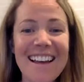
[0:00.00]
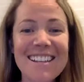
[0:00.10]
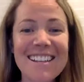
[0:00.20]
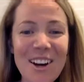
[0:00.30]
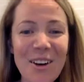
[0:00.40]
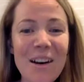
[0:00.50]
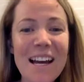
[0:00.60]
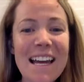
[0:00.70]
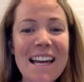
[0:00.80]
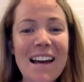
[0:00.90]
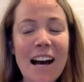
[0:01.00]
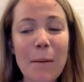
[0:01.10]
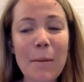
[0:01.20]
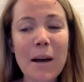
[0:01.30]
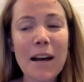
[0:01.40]
So,
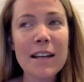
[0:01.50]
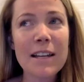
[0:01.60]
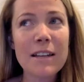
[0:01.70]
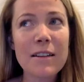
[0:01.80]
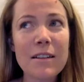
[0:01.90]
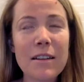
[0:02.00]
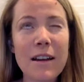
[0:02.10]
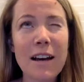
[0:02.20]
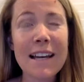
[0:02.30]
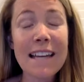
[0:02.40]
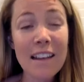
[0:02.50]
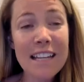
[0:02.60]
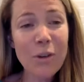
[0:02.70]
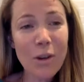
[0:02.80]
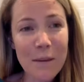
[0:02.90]
um, uh, Kelly
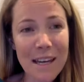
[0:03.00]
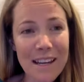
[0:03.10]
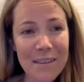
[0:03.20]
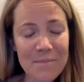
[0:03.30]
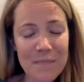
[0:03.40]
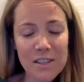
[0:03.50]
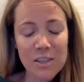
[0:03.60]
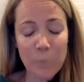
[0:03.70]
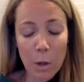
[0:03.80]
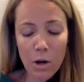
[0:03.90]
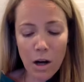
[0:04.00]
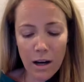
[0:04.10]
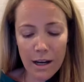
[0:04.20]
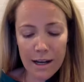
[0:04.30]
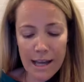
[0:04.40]
Norman spoke
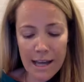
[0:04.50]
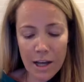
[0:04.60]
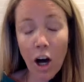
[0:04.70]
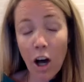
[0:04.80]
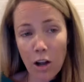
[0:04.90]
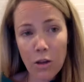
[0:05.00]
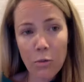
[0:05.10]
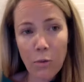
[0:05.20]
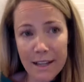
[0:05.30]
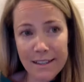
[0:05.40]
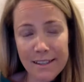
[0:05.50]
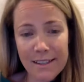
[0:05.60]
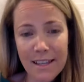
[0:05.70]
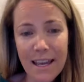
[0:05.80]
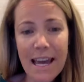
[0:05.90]
on a call once,
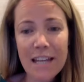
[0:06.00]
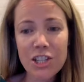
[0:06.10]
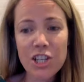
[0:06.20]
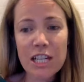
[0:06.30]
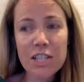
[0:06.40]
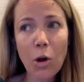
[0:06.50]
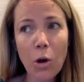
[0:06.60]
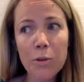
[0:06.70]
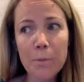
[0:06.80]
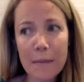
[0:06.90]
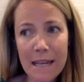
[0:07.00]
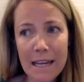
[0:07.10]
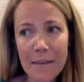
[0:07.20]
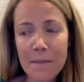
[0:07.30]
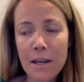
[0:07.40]
and she told
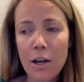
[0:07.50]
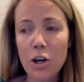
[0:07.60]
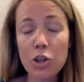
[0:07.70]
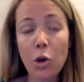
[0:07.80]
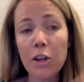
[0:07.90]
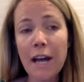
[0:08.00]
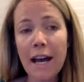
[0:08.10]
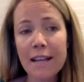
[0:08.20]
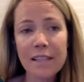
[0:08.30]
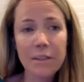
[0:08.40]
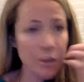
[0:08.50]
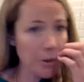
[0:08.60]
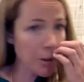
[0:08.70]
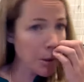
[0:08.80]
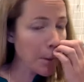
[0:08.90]
me or told us in the
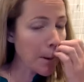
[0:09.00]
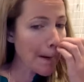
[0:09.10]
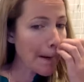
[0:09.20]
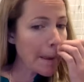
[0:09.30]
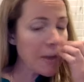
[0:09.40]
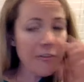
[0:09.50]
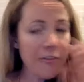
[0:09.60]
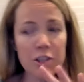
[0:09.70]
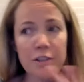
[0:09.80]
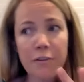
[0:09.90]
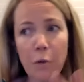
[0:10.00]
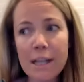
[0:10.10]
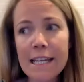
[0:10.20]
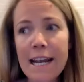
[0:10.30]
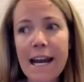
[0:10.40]
group, the first
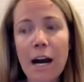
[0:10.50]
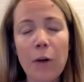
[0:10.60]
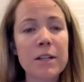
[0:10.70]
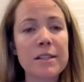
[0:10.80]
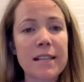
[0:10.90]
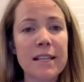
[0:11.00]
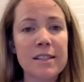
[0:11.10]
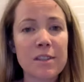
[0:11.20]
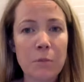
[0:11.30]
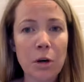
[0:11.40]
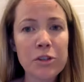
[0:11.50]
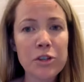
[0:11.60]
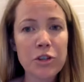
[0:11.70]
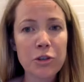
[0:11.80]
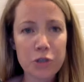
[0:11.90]
48 hours is the
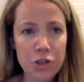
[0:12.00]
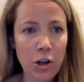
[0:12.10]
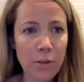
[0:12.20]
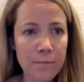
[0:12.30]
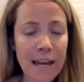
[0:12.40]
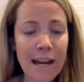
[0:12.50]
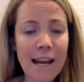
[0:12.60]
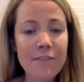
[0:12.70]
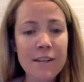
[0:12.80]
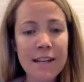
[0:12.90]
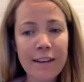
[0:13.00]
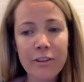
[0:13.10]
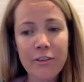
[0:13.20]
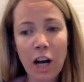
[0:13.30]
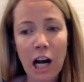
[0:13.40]
most crucial. And I've never
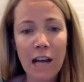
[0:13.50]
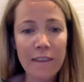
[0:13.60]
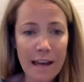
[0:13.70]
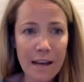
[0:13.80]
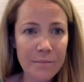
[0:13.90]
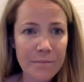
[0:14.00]
forgotten that.